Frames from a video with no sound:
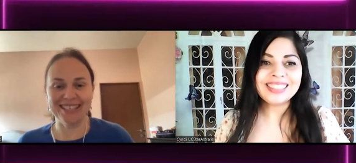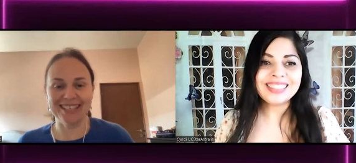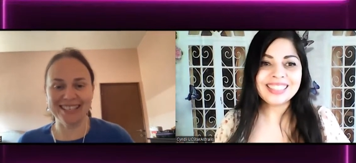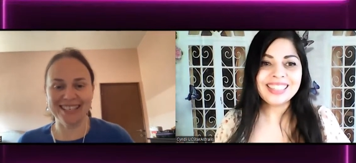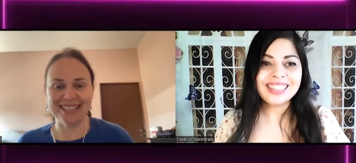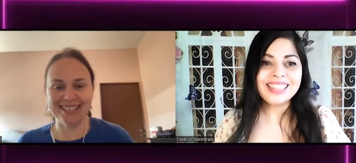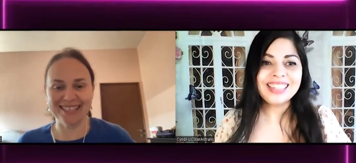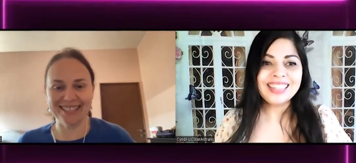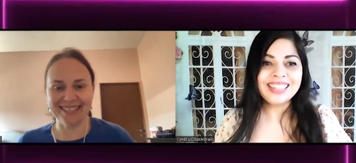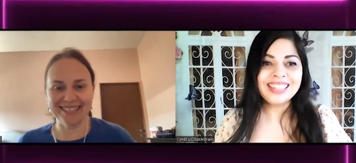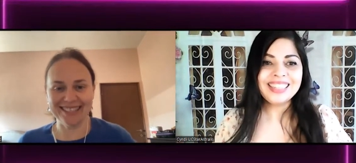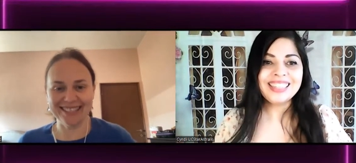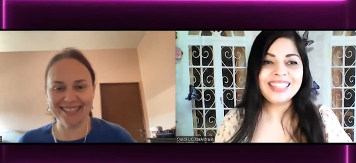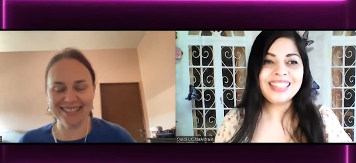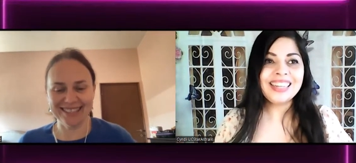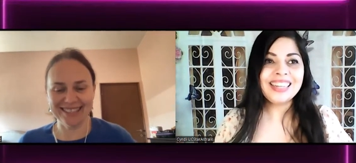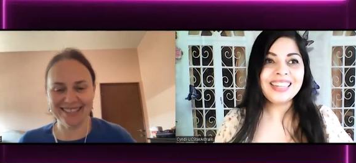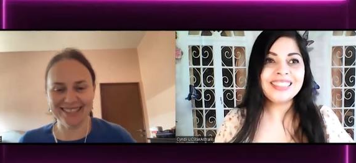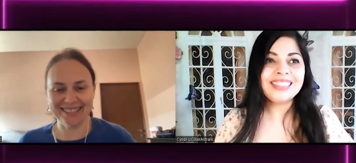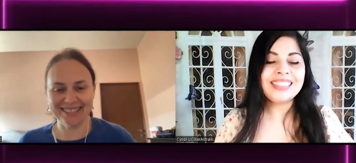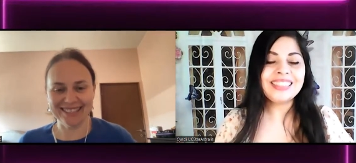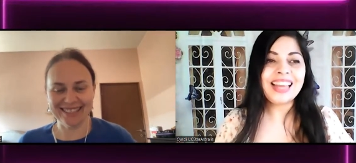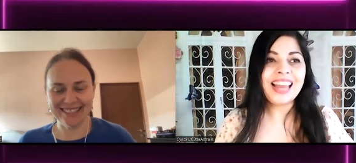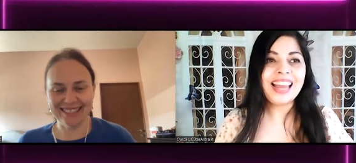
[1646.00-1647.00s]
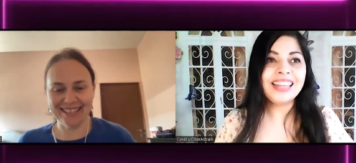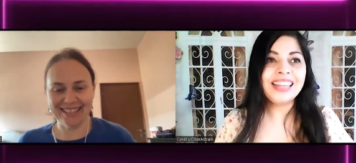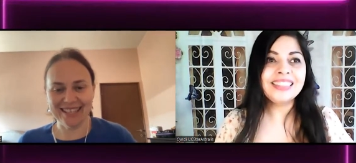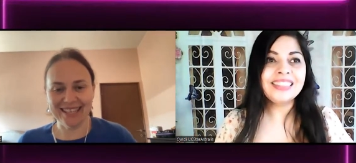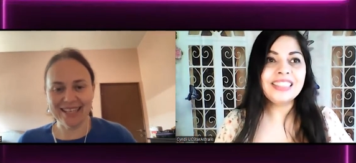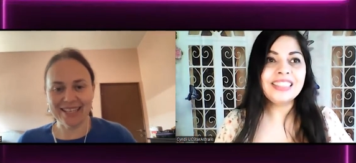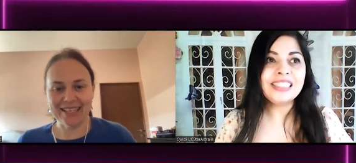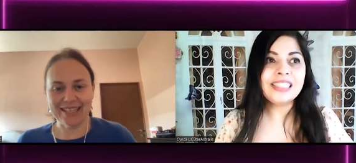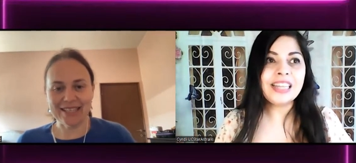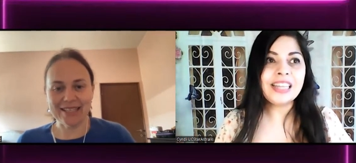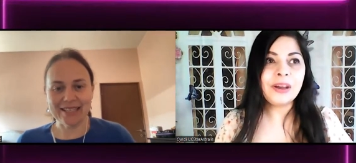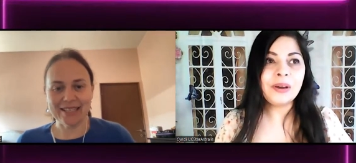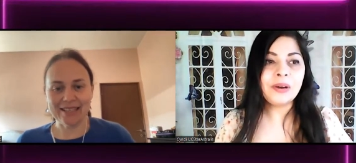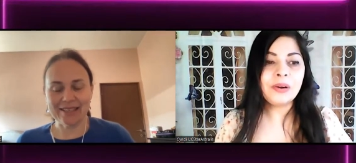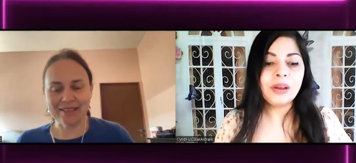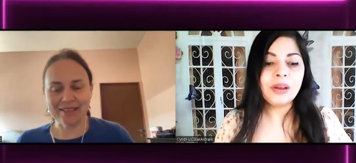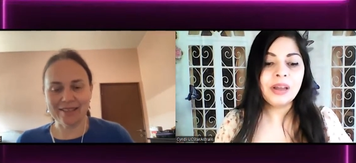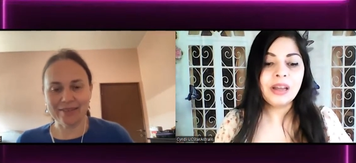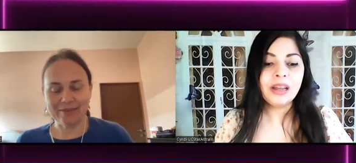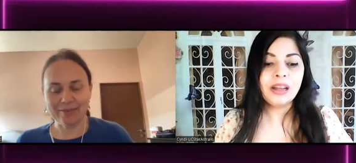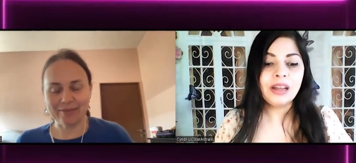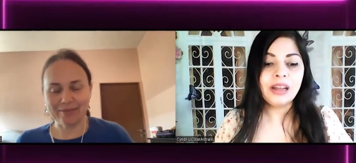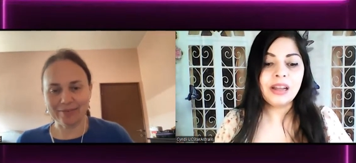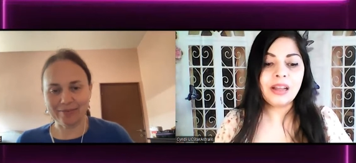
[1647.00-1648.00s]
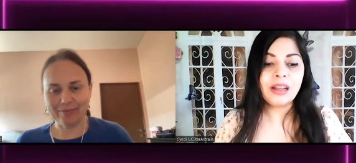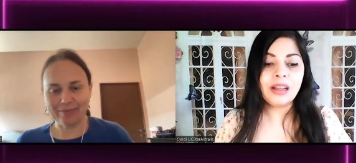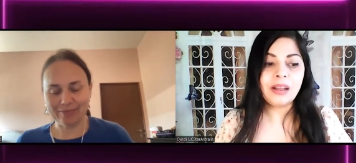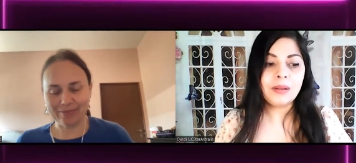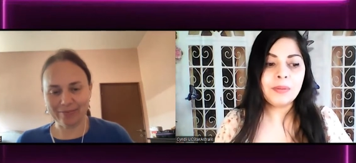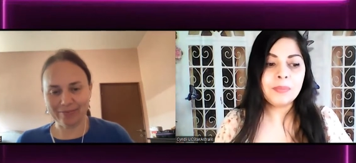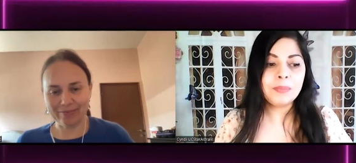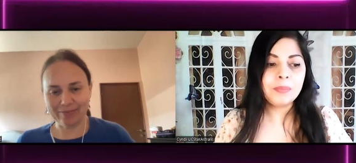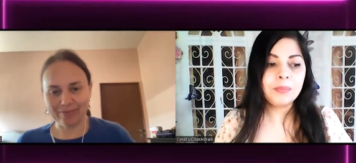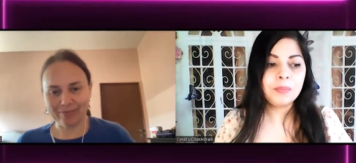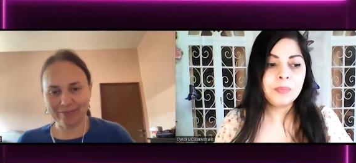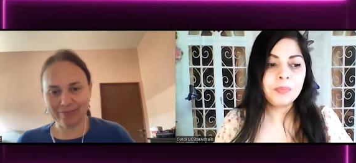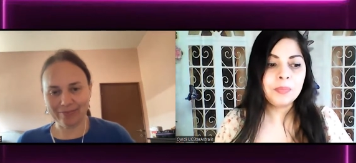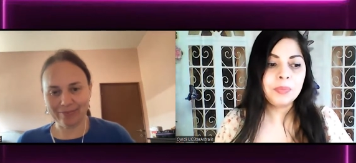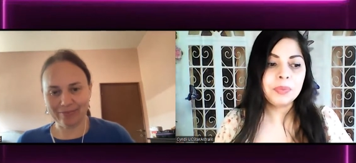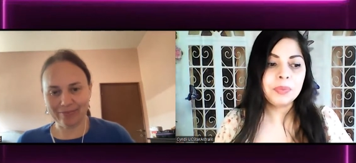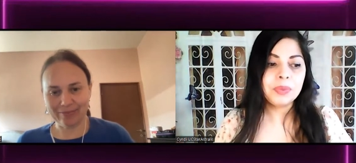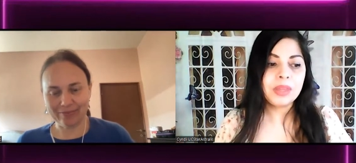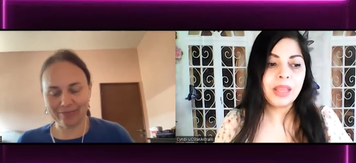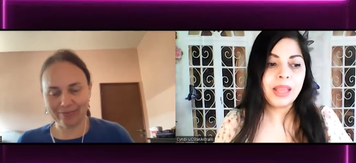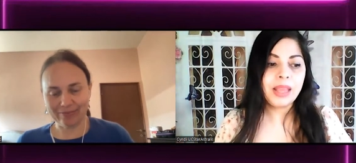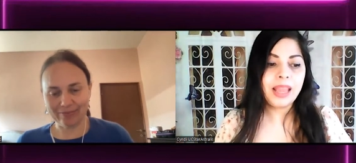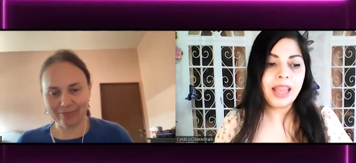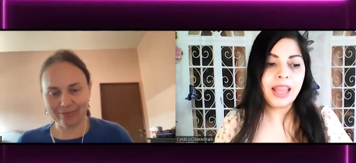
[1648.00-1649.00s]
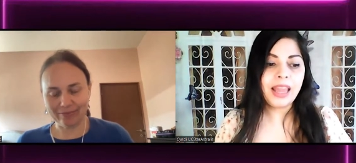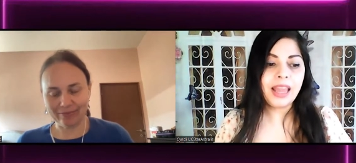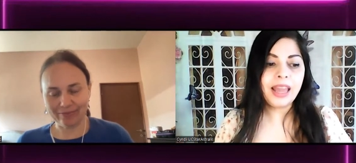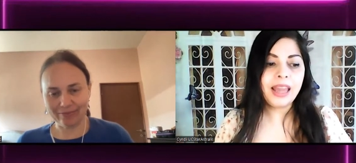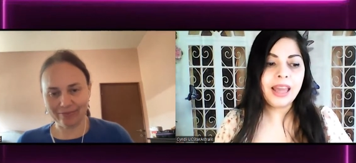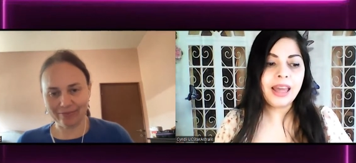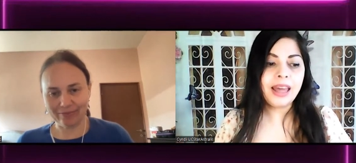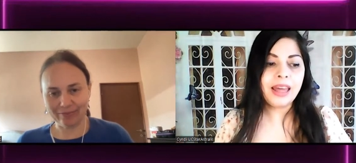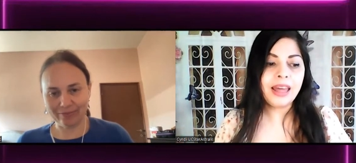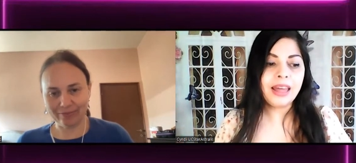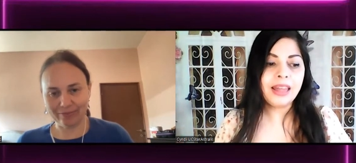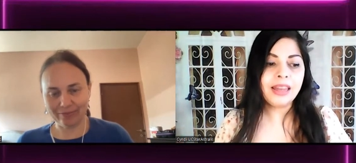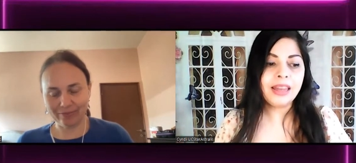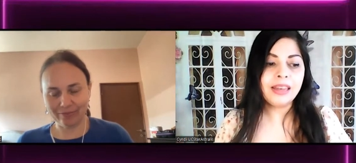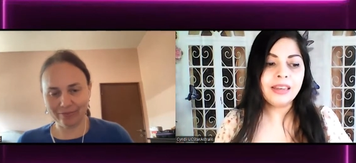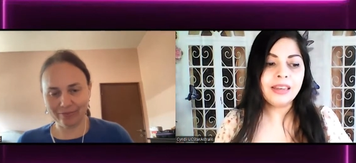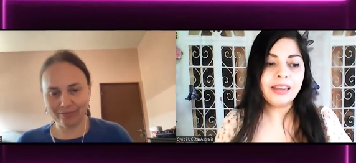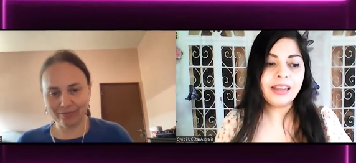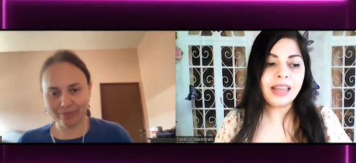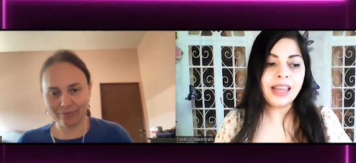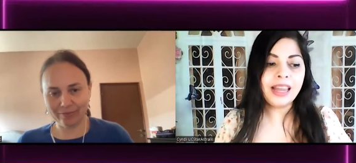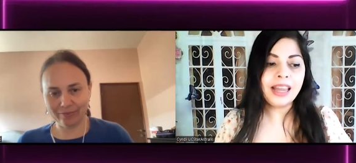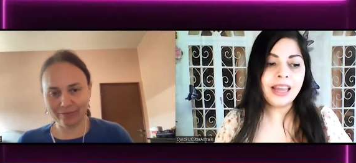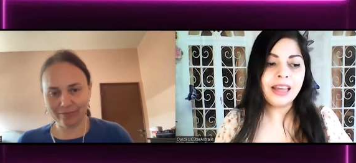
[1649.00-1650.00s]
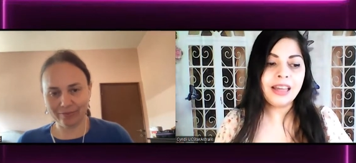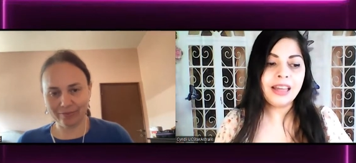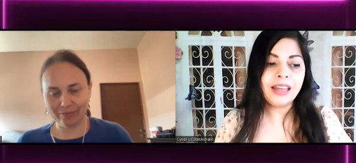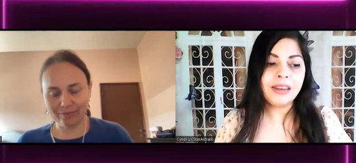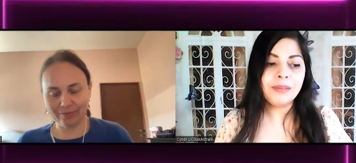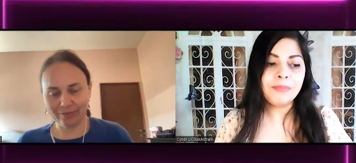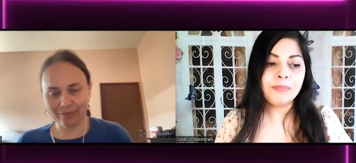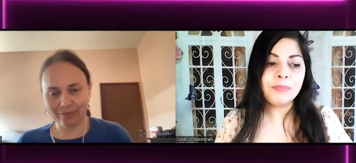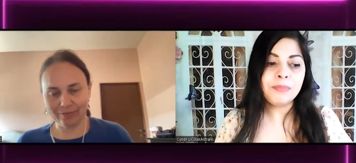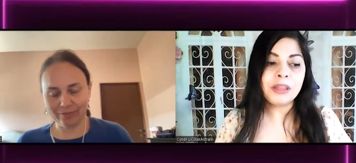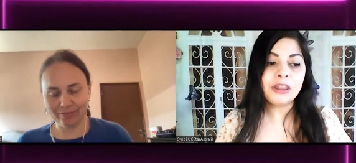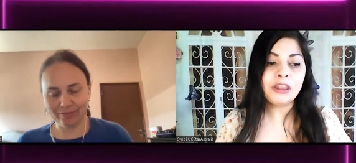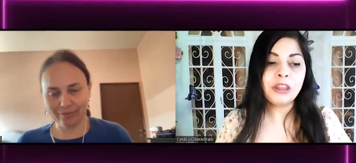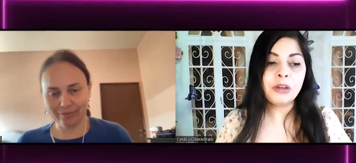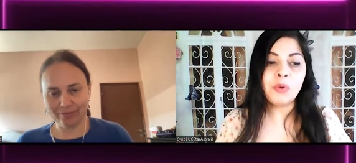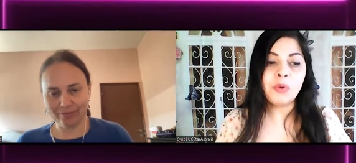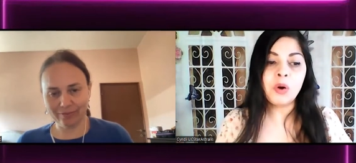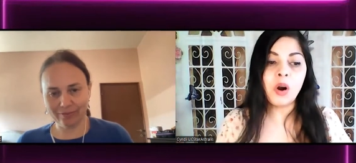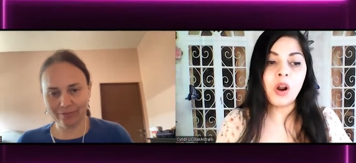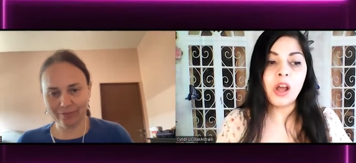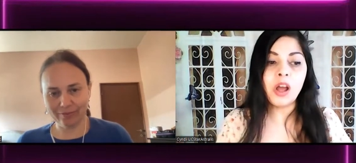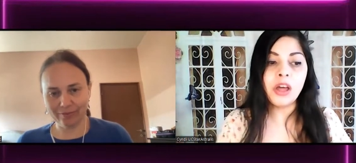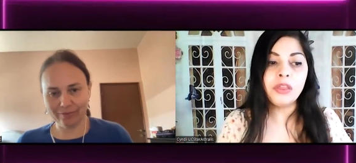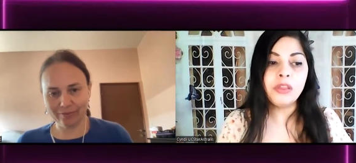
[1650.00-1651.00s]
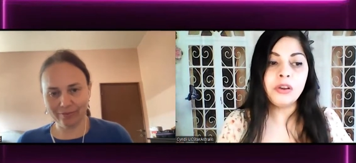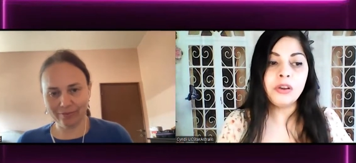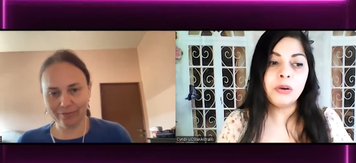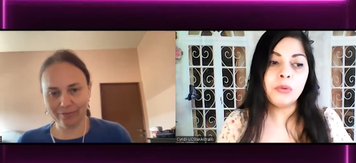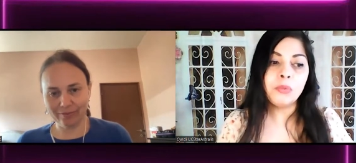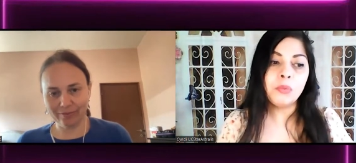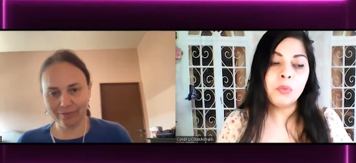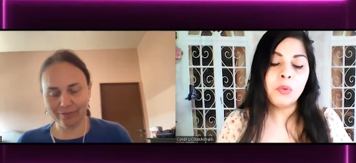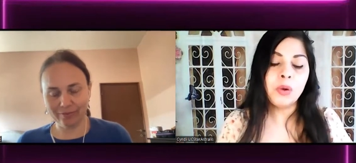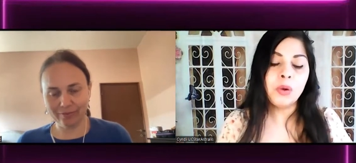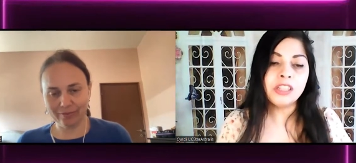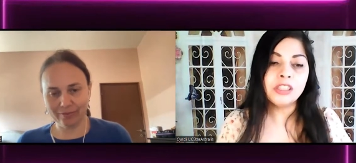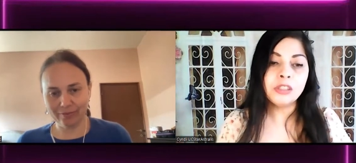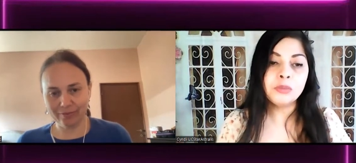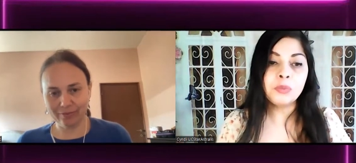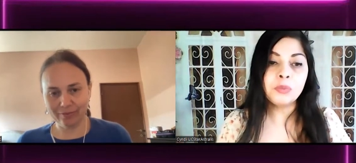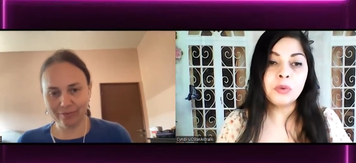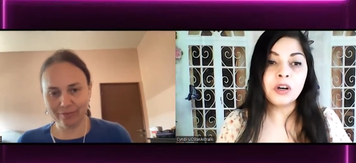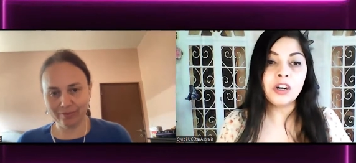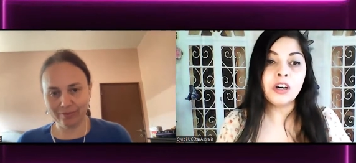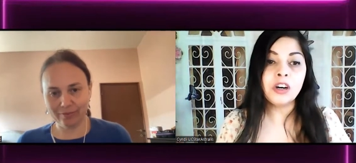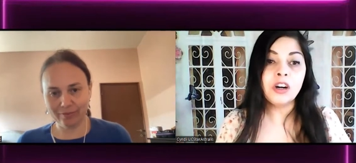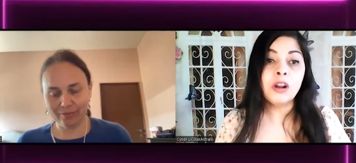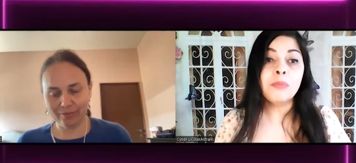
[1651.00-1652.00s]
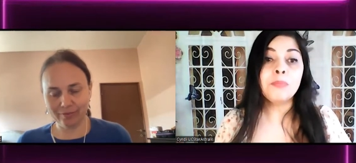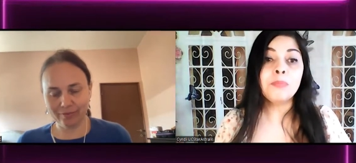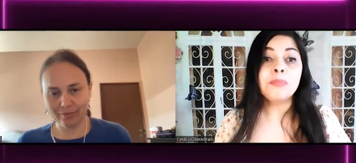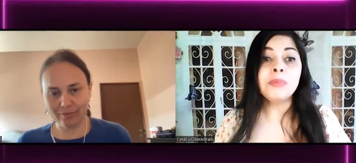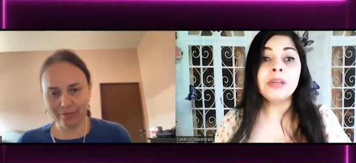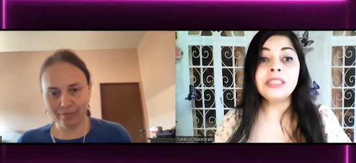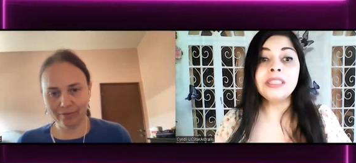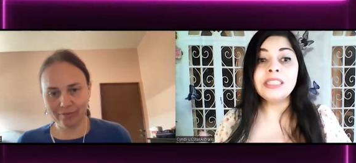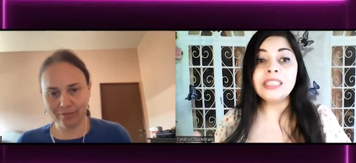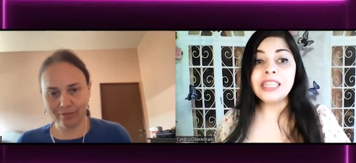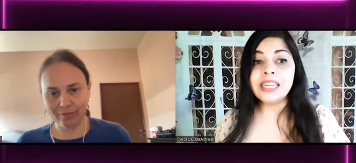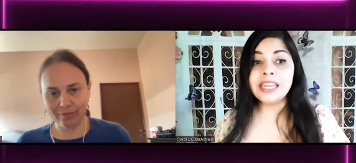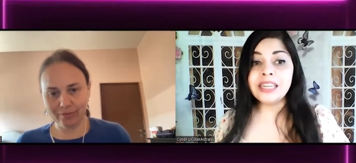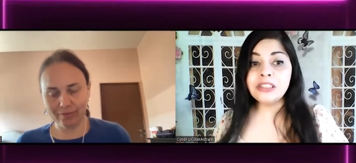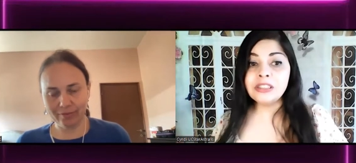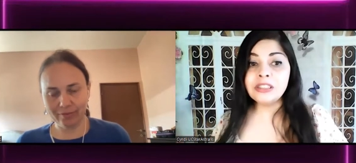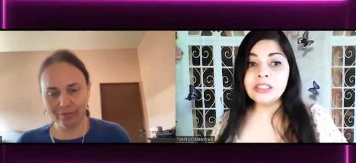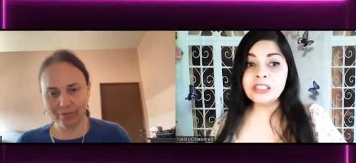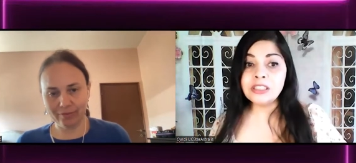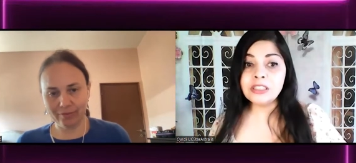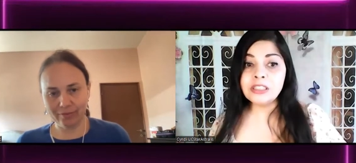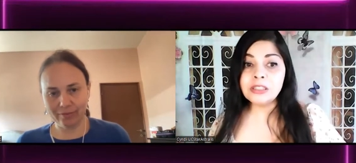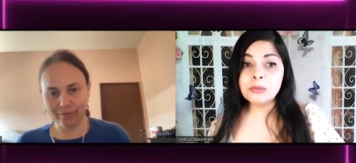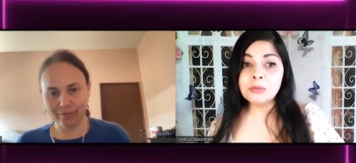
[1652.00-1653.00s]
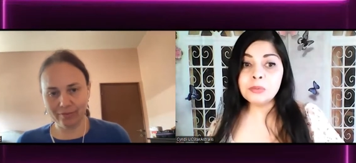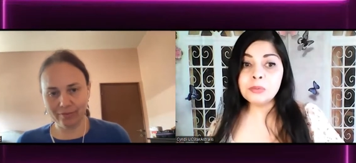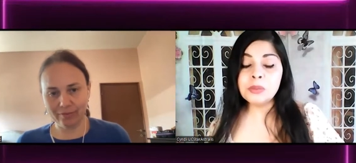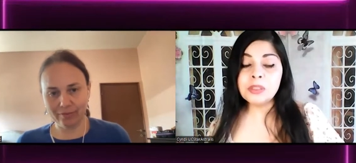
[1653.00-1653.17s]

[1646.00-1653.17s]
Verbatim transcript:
Speaker 1: yeah. yeah. Yes, and so, um, and, and, but there were other ones where Mattias